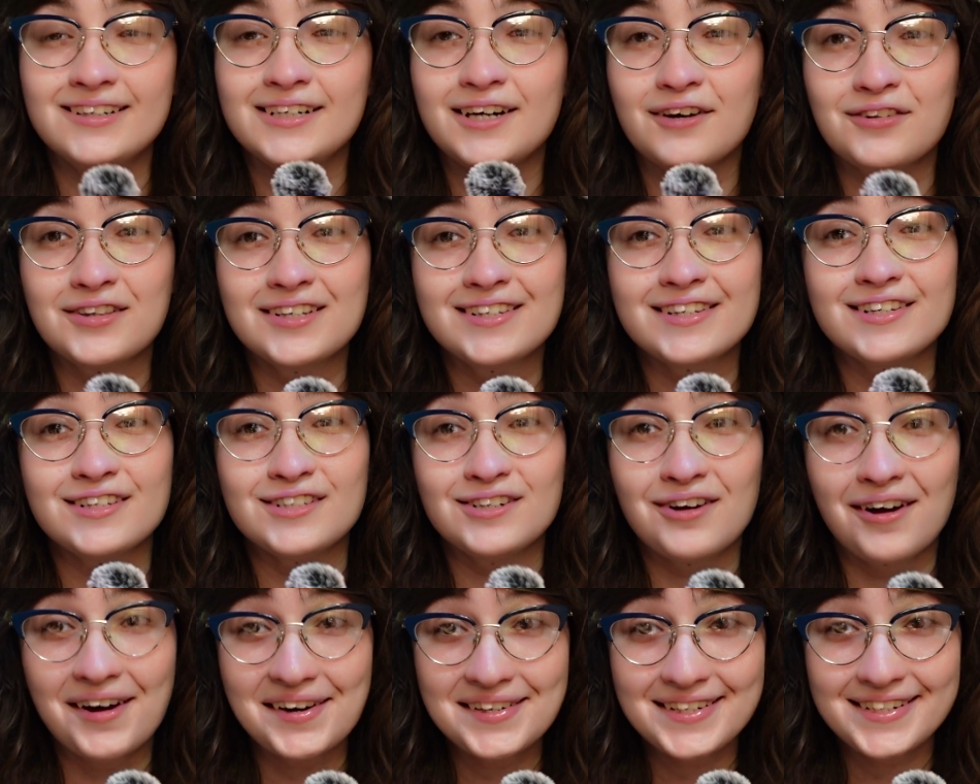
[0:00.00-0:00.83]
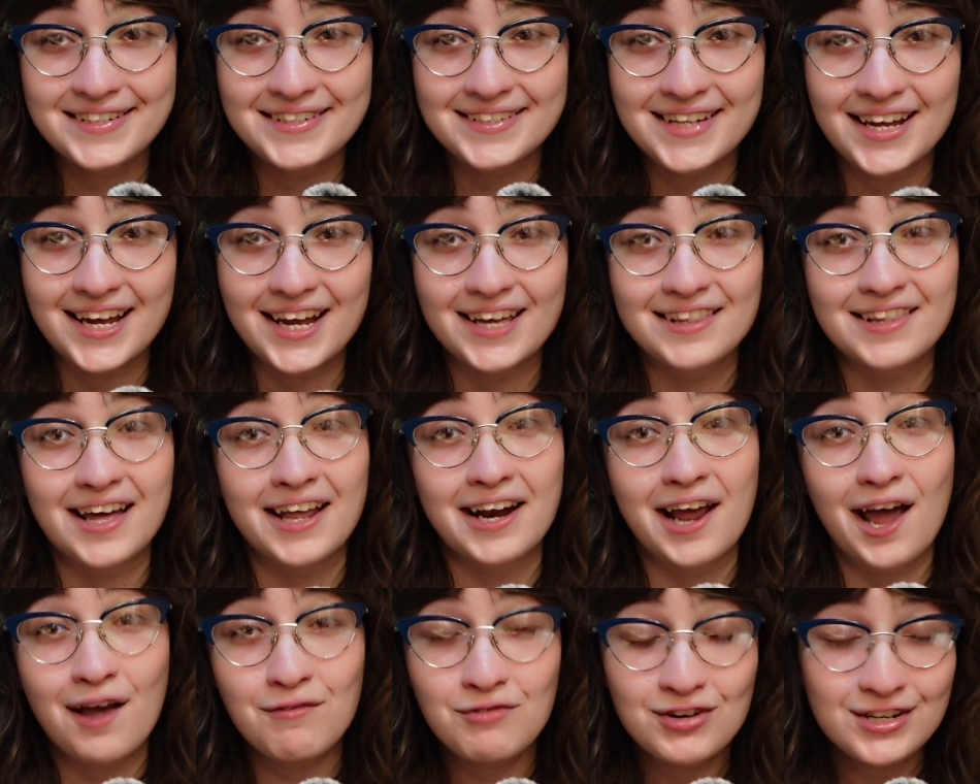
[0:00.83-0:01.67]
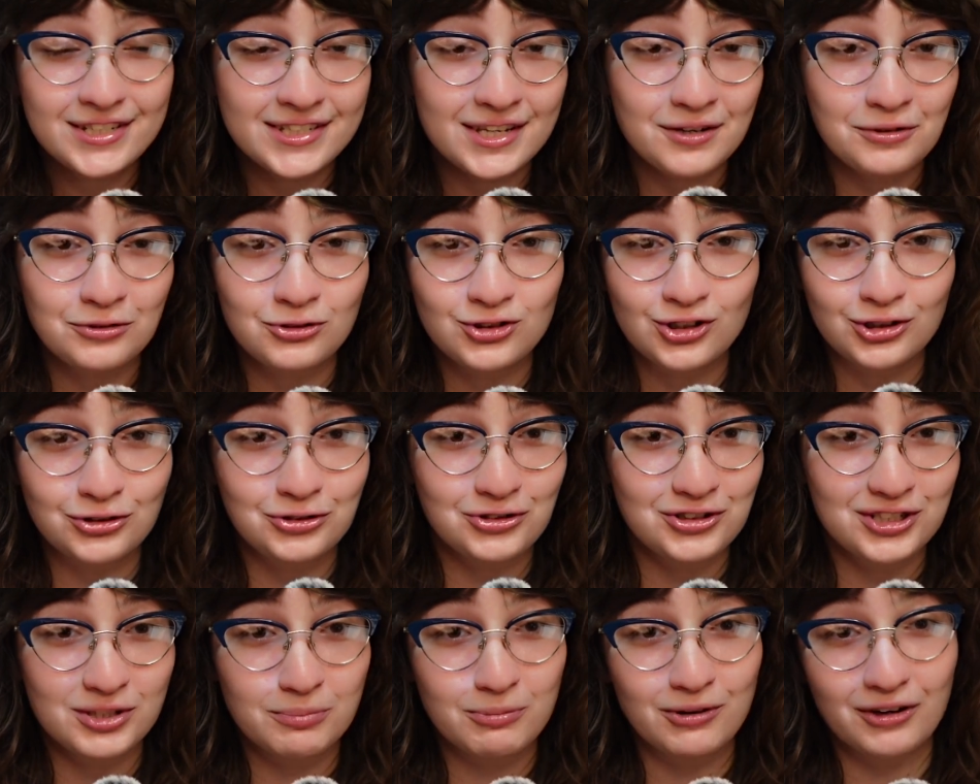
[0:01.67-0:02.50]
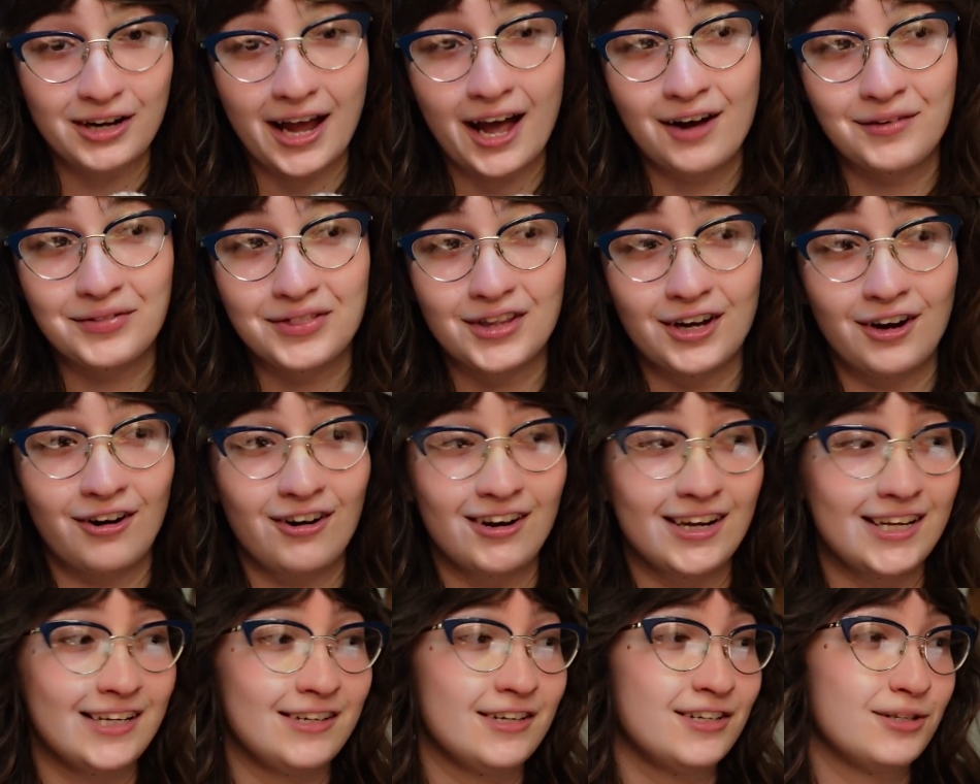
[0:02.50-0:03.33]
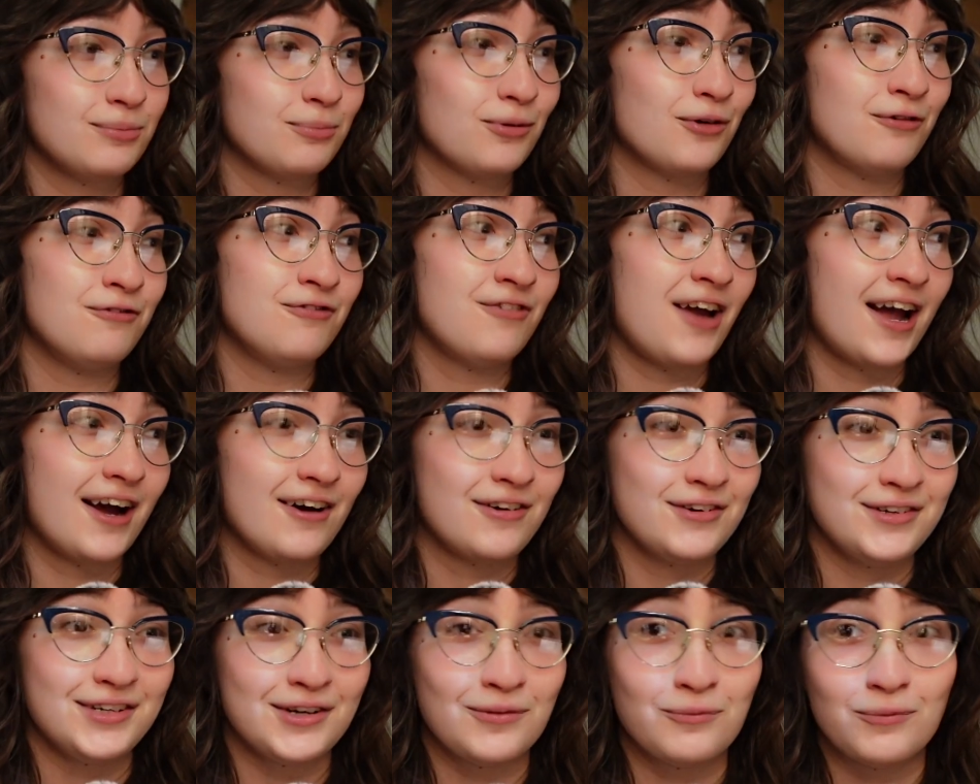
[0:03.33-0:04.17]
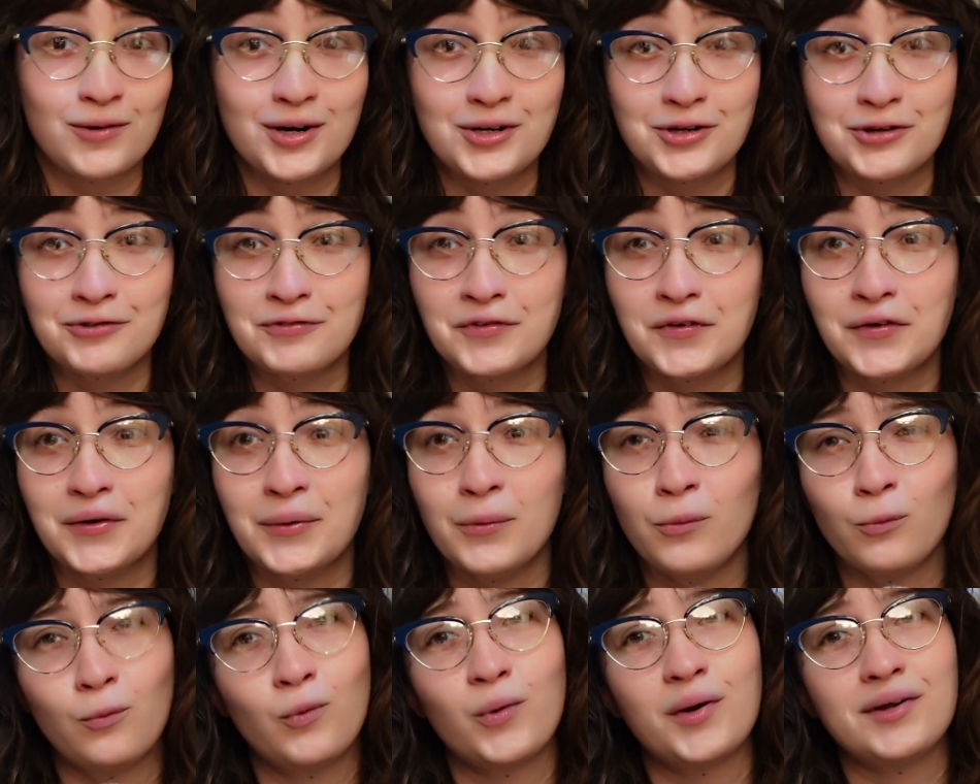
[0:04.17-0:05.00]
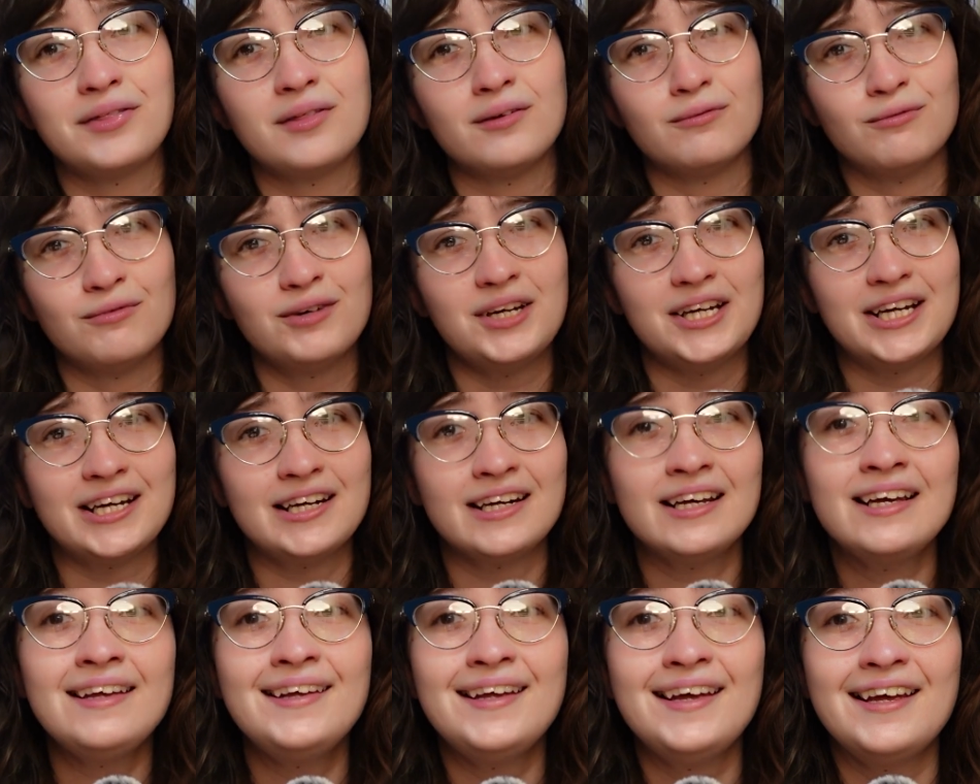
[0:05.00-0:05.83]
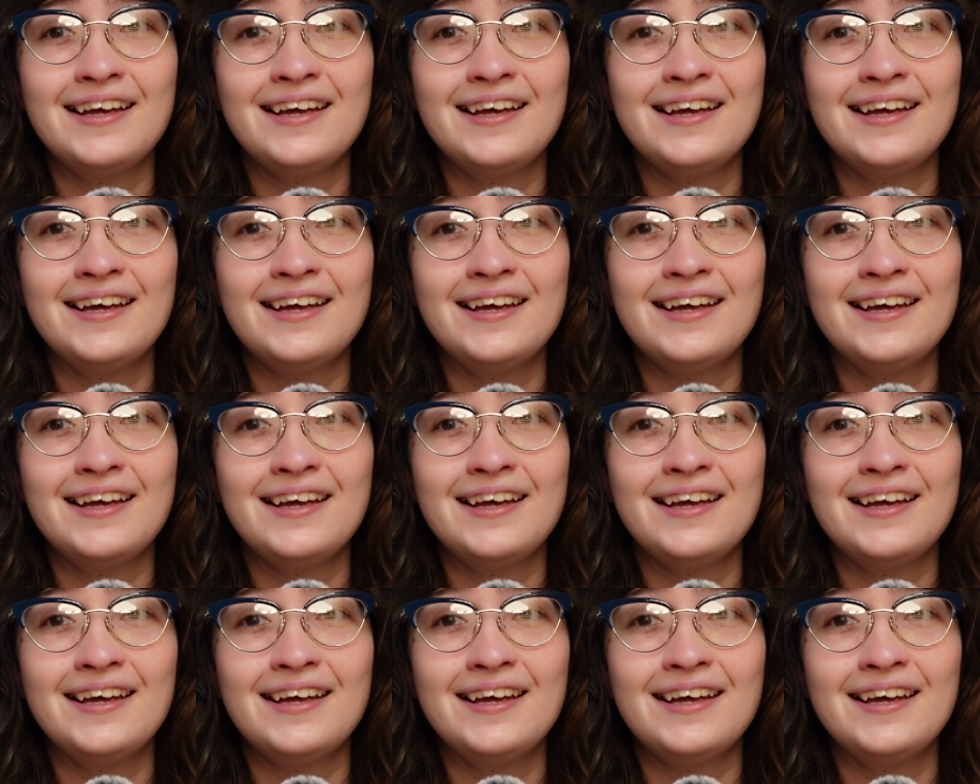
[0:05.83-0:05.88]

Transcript: Now, this is not to say that every single children's book out there is profound and wonderful and worth a read.